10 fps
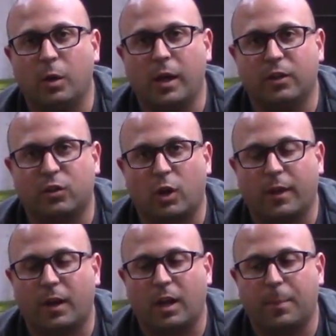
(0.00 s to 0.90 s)

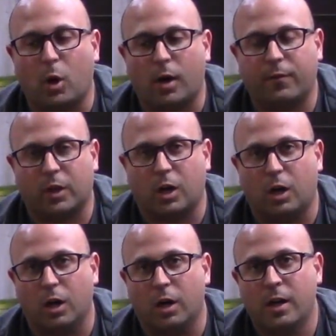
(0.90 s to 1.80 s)
installing the lip off the
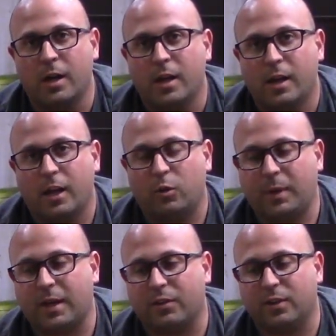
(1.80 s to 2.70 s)
car is
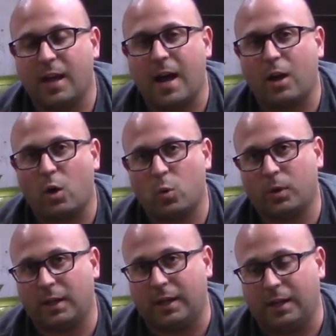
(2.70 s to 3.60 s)
because not
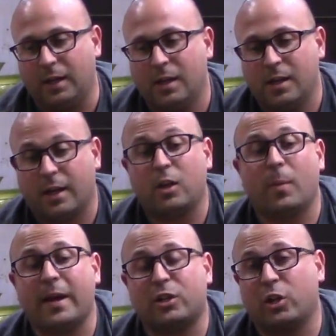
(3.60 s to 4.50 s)
only can you
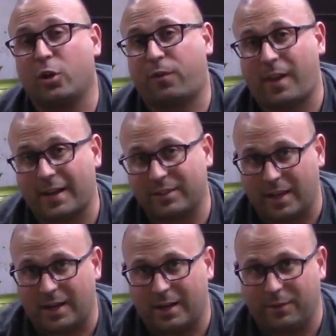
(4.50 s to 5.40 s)
make sure your flex
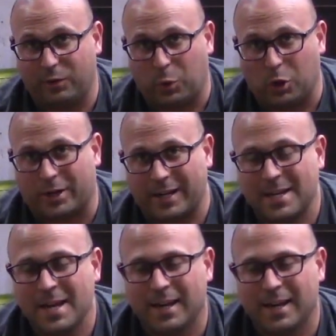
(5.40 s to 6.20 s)
additive is working,